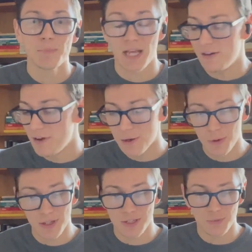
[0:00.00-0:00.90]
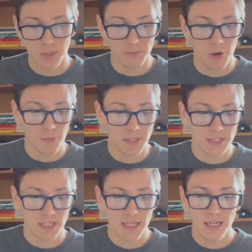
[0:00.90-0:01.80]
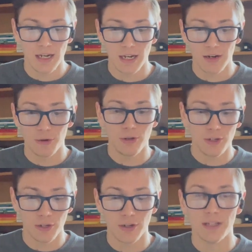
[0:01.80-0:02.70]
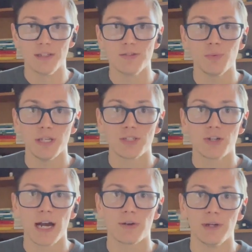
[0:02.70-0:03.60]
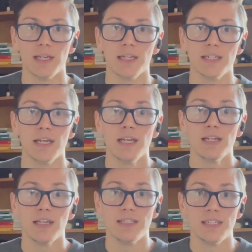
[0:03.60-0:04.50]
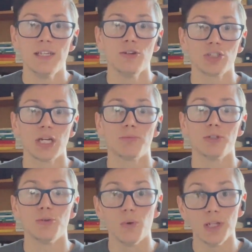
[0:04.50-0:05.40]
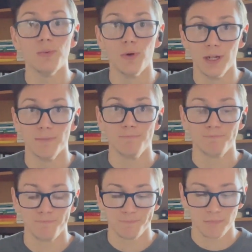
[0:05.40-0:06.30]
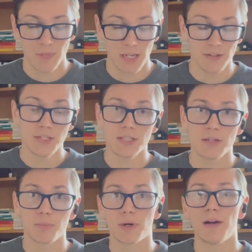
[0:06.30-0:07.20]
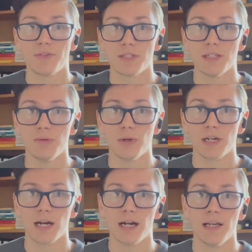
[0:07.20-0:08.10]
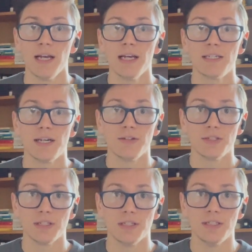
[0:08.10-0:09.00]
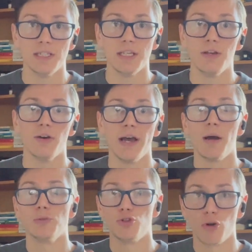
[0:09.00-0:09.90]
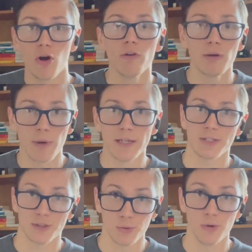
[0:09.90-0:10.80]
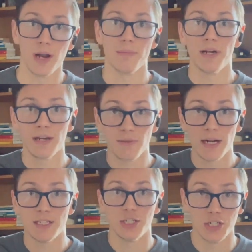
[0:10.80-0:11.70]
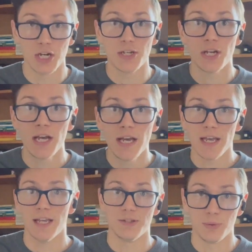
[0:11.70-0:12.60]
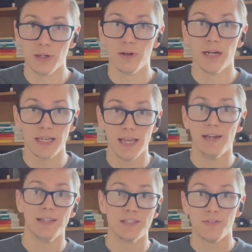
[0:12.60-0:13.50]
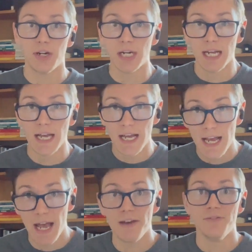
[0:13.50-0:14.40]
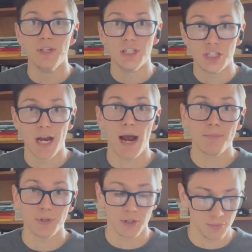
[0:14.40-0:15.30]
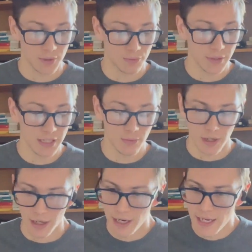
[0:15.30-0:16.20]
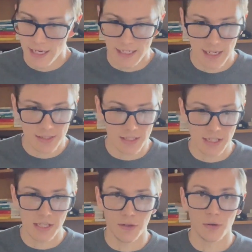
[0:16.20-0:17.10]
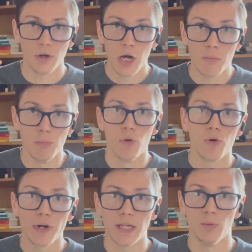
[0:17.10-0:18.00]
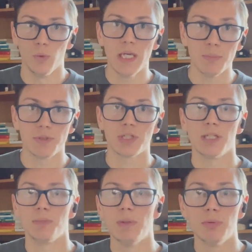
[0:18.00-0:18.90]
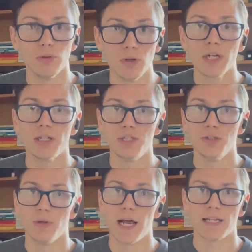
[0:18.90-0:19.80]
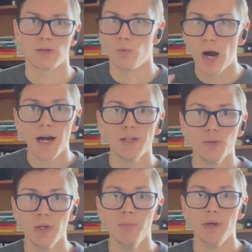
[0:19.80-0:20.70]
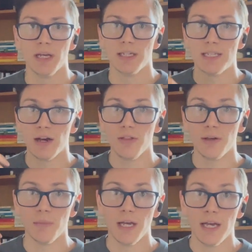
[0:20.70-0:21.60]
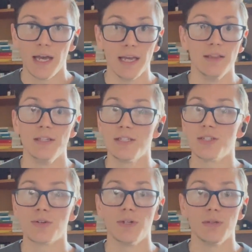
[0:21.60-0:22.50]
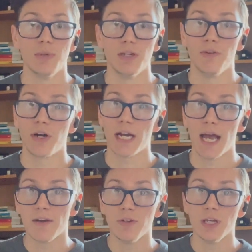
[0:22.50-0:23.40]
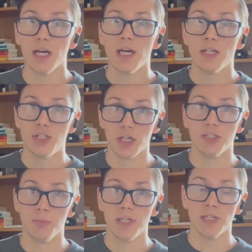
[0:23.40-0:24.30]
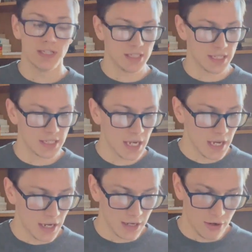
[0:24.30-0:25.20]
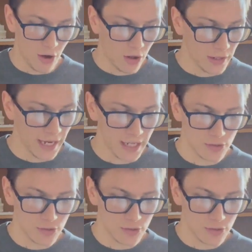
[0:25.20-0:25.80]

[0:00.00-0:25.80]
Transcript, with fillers: And I found one of the sweet moments uh, earlier in this week's TRAC reading in Ezekiel chapter 21. Now, this is the prophecy where God tells Ezekiel, Hey, I'm drawing my sword. I'm getting ready to judge Israel. And again, it's a very heavy chapter. We read where he tells Ezekiel, Mourn and weep, so that people look at you and ask, Why are you weeping? And tell them, Hey, this is going to be a very heavy judgment. It says, uh, All hands